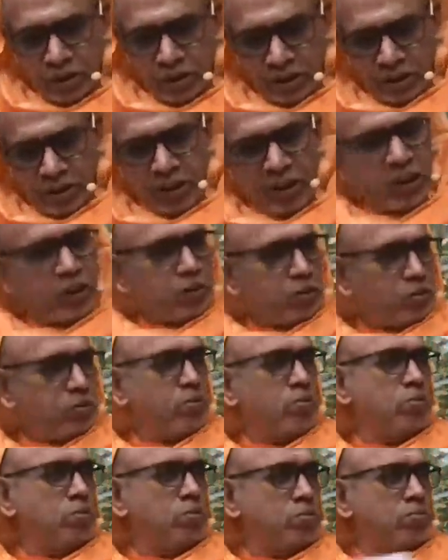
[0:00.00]
only thing I
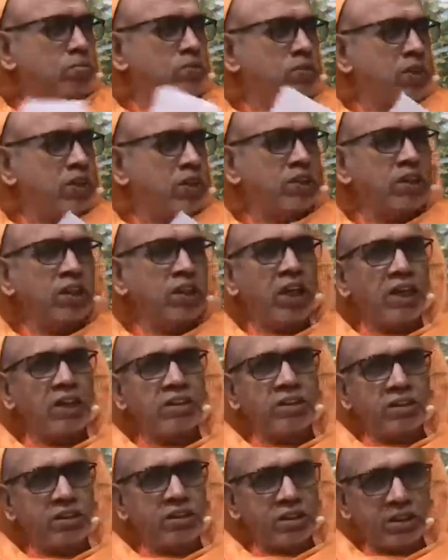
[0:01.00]
do, nothing
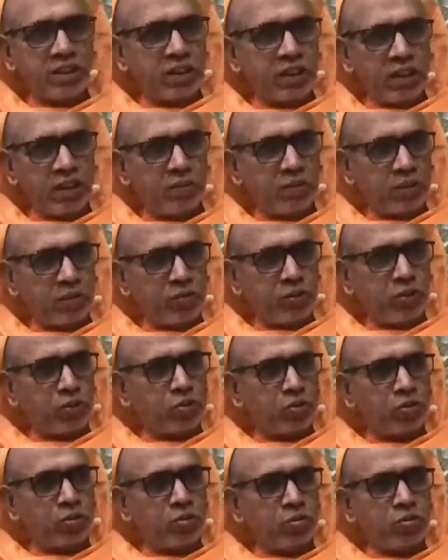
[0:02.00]
else I am
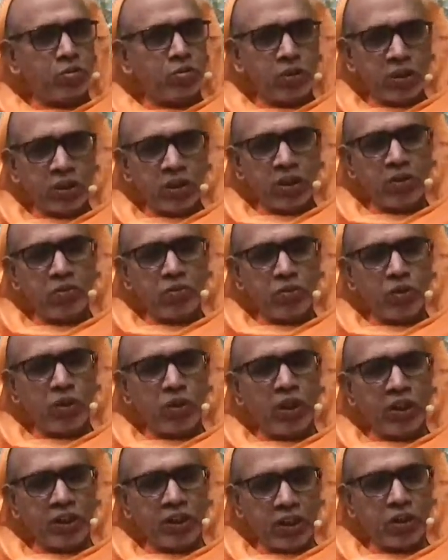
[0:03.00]
able to do, and
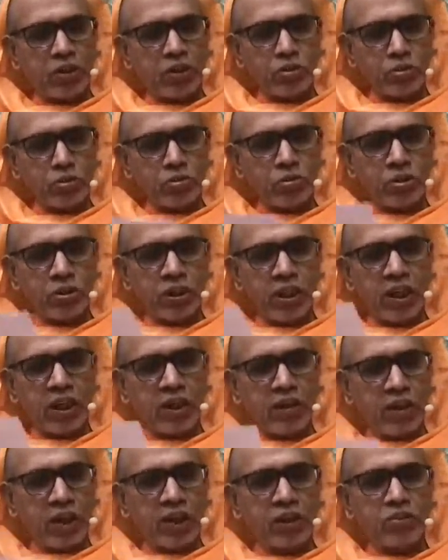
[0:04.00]
therefore I try to do
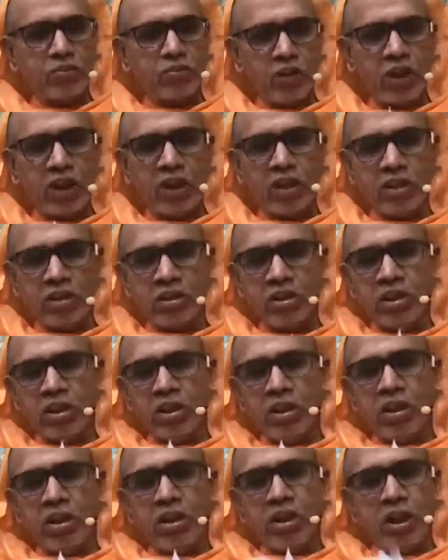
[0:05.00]
that as well
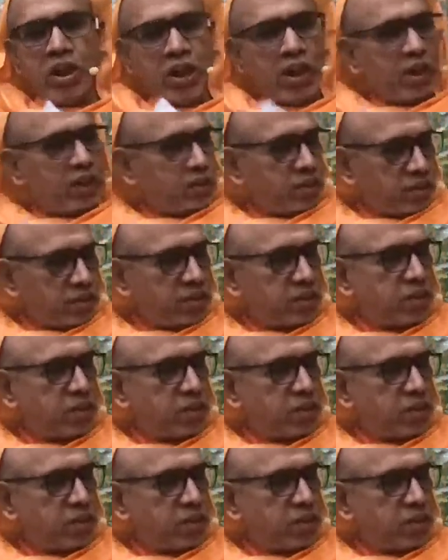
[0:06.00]
as